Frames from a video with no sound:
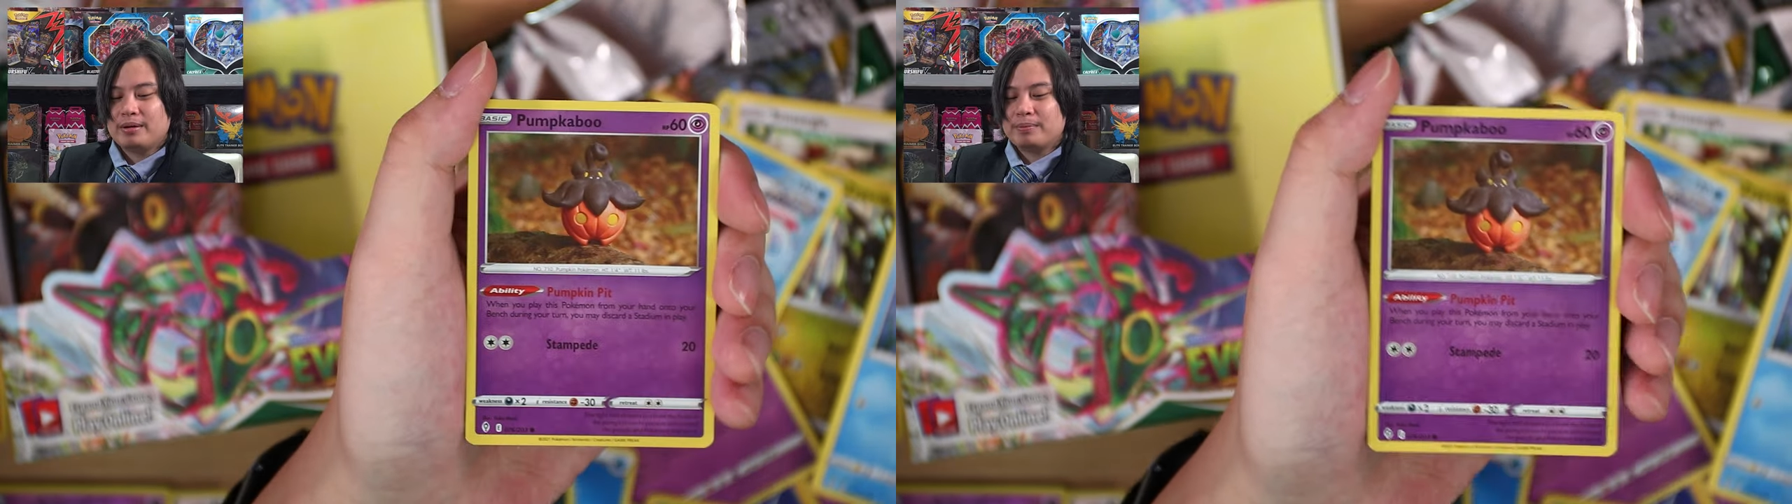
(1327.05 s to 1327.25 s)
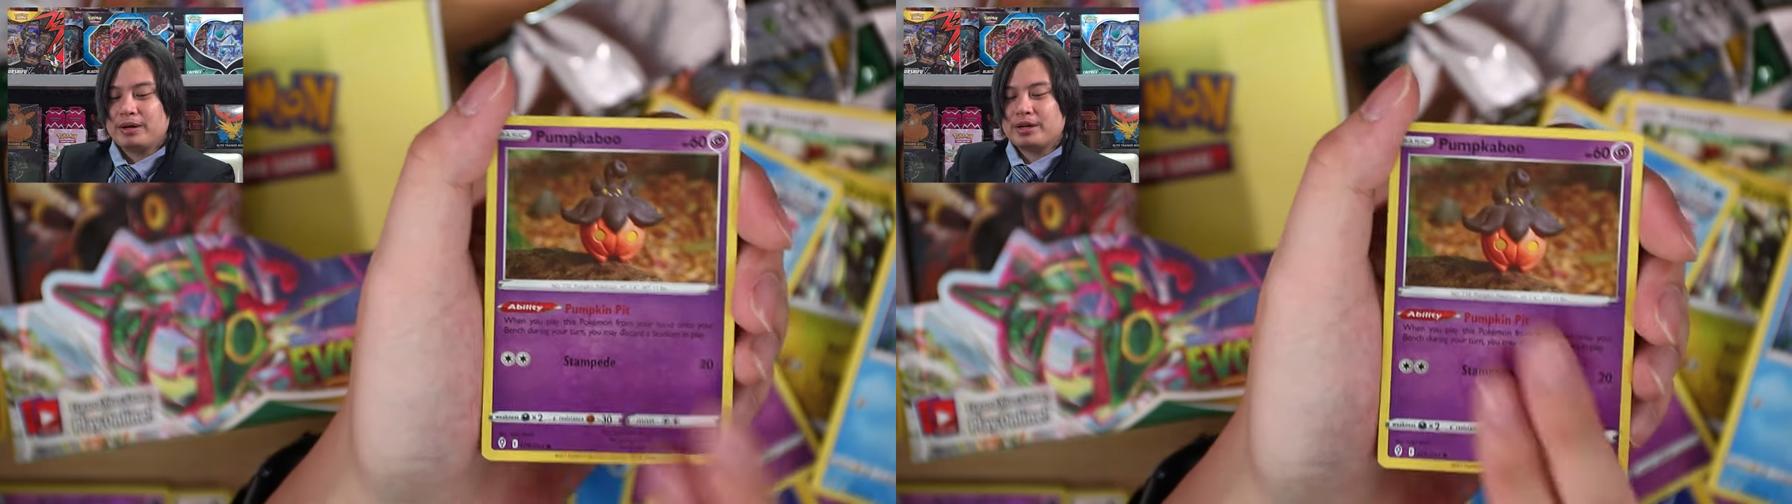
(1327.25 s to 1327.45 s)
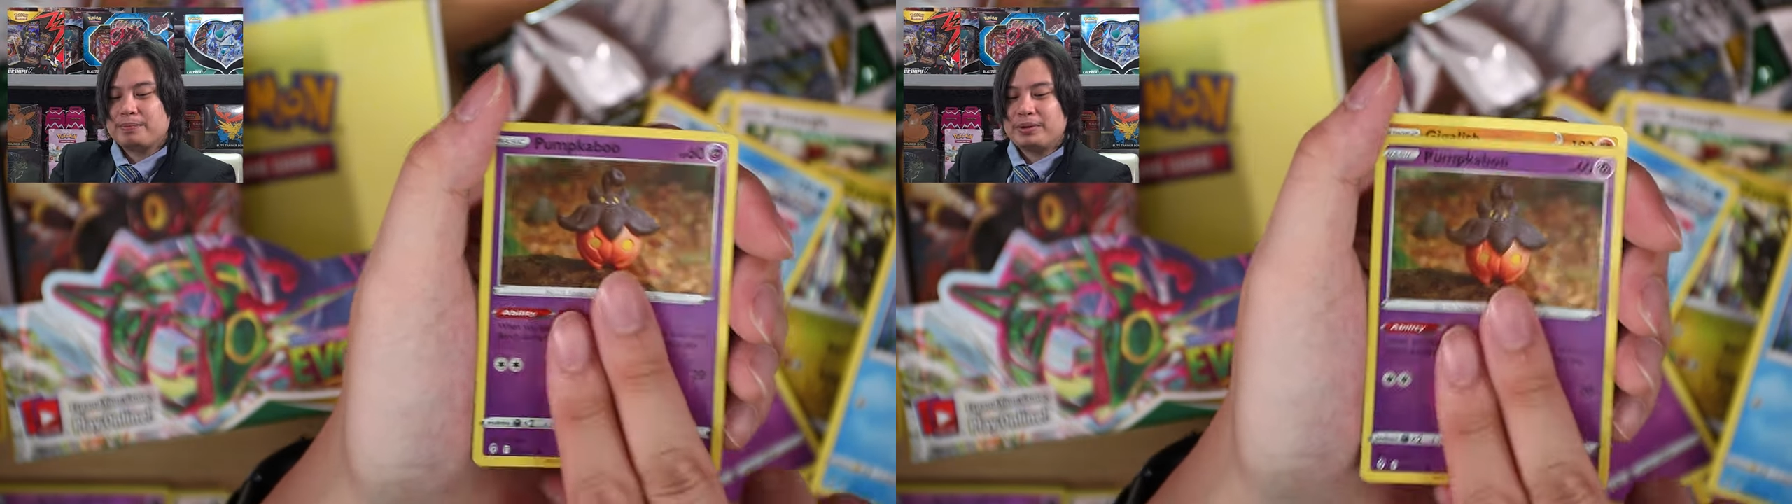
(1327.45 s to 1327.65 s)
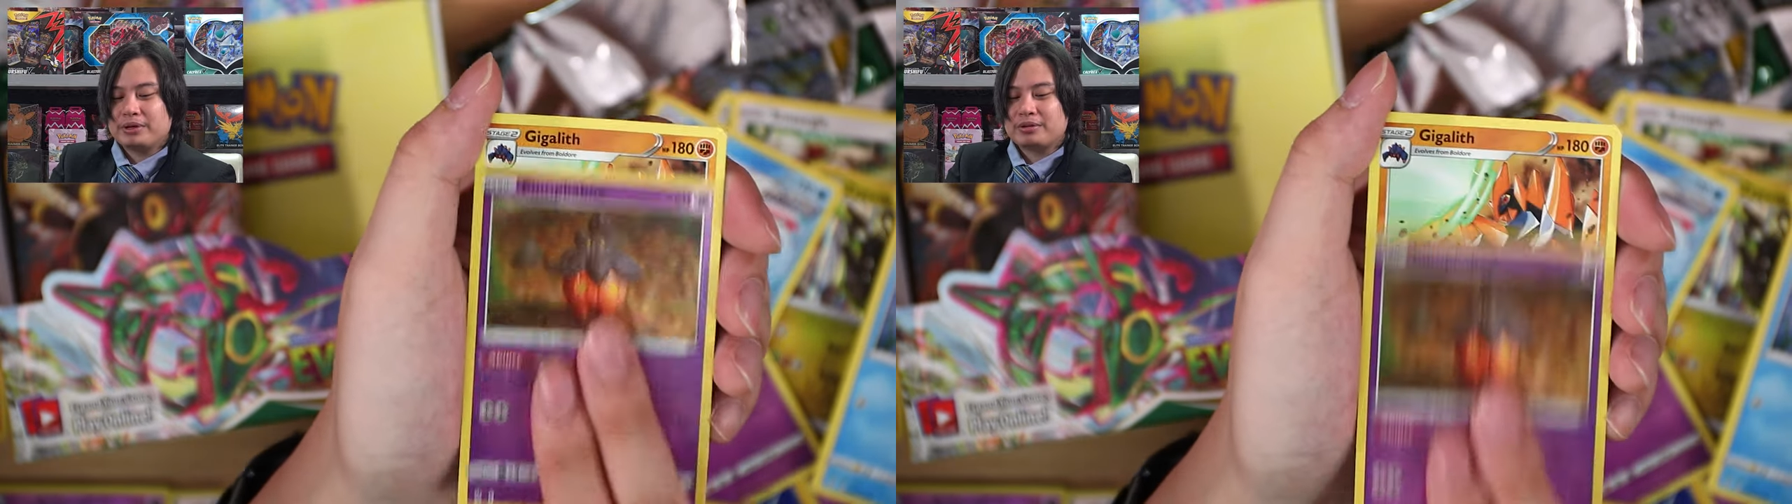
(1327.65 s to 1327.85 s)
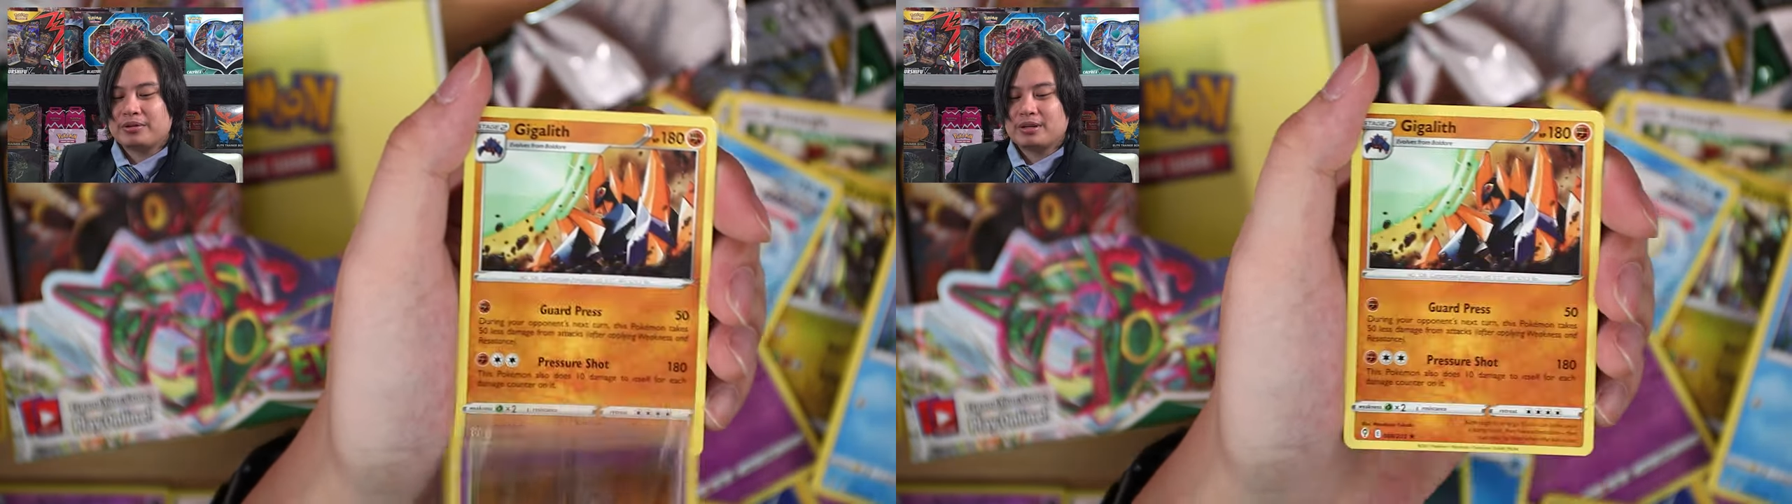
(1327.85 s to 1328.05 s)

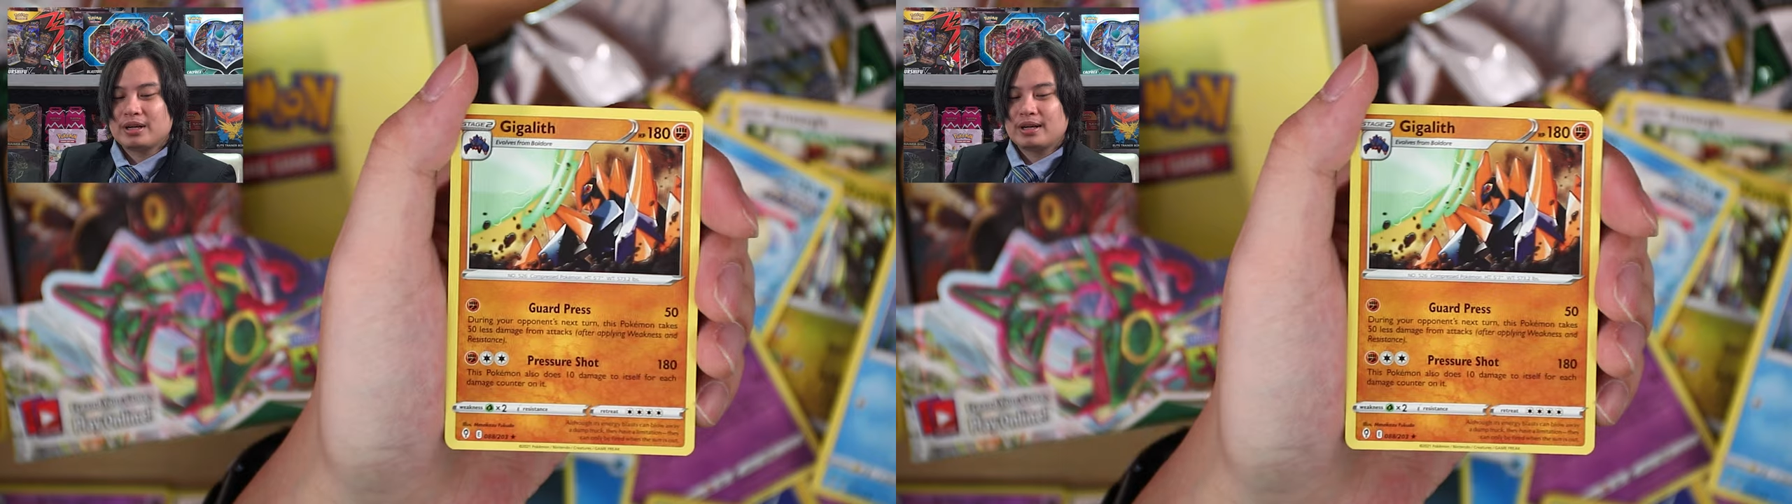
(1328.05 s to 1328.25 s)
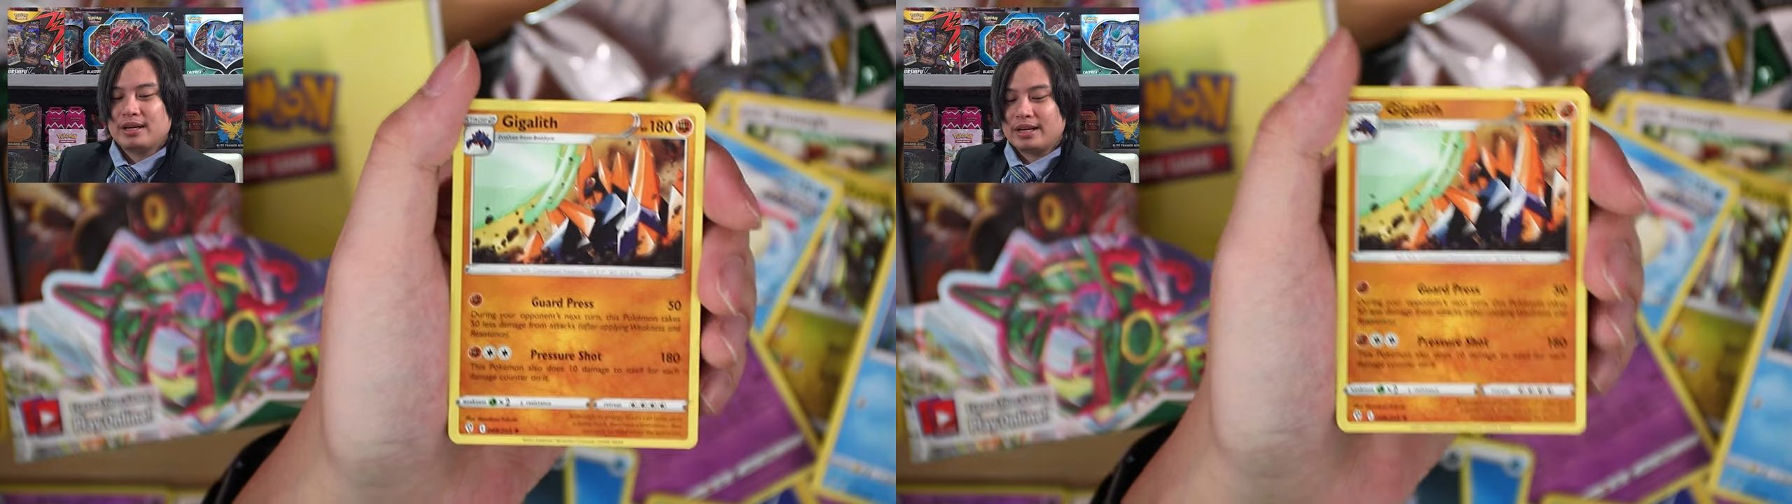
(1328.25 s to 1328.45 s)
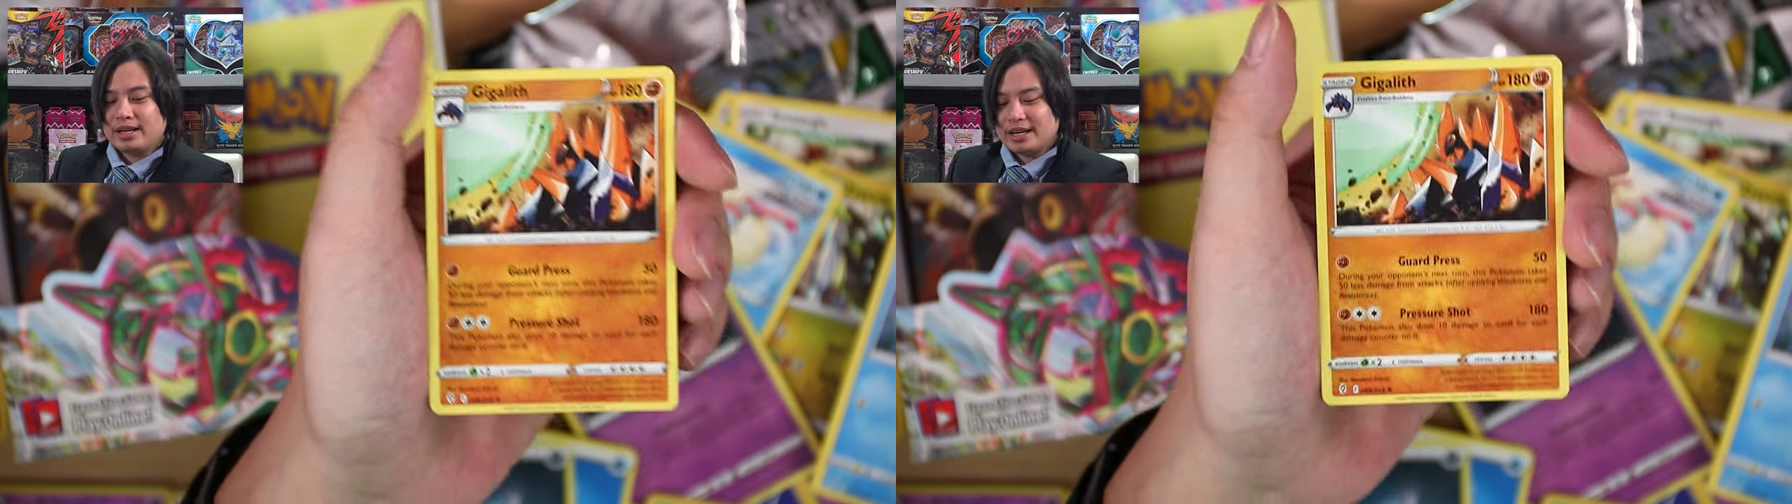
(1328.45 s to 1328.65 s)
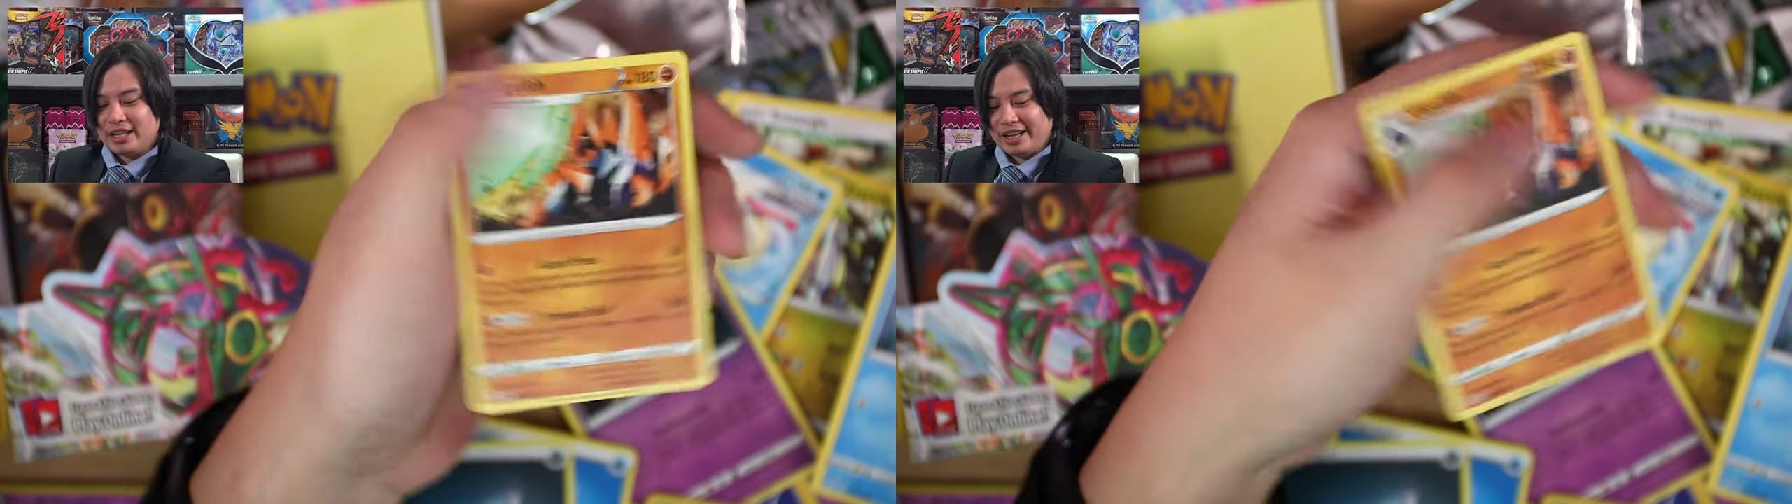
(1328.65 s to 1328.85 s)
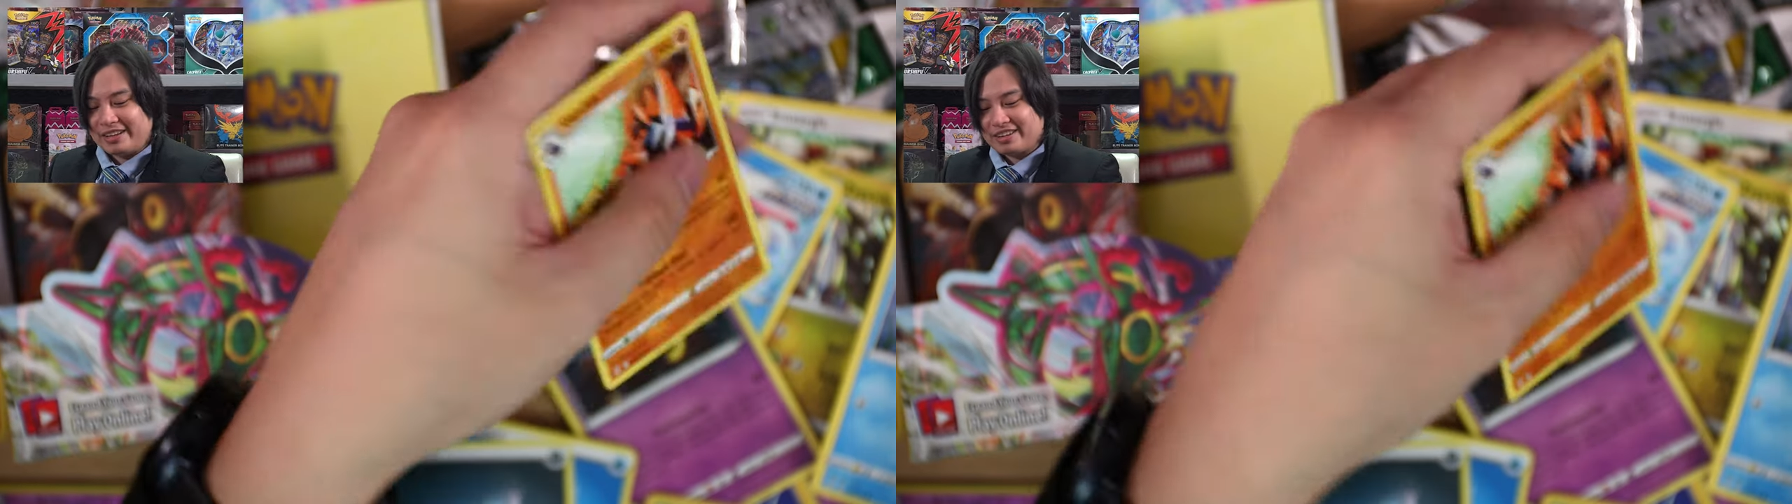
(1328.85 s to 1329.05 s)
Punkaboo,
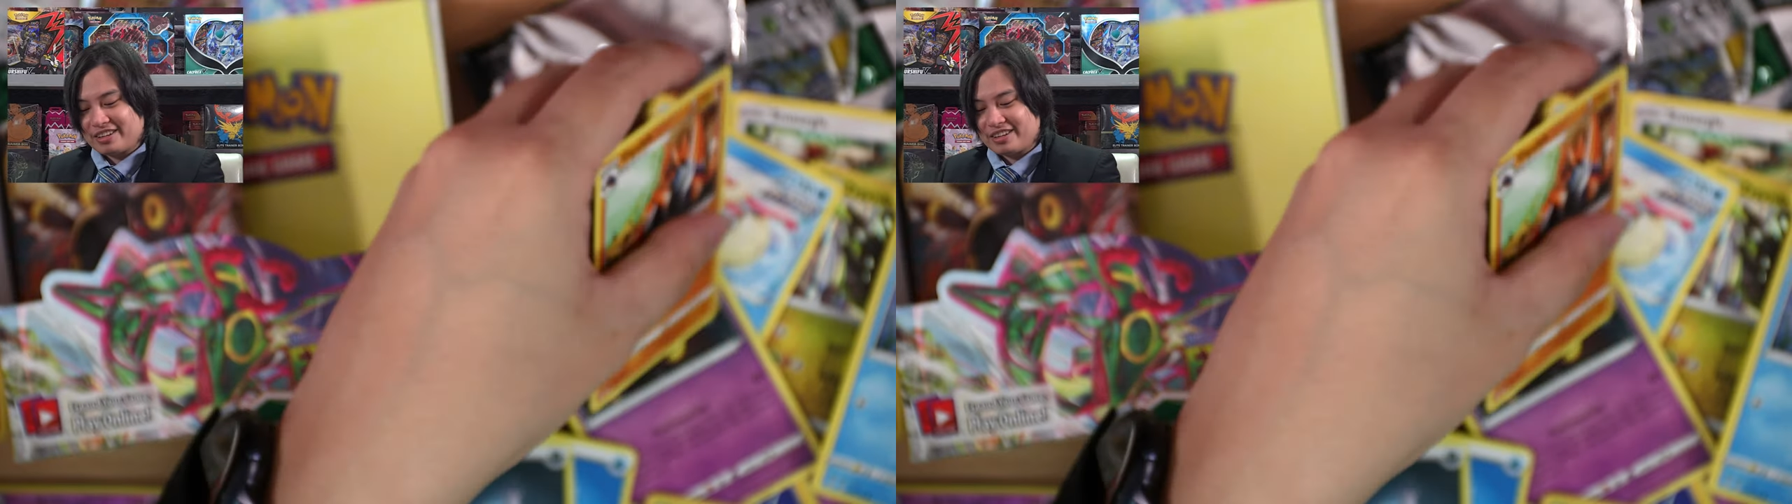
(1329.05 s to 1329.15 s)
Gigalith.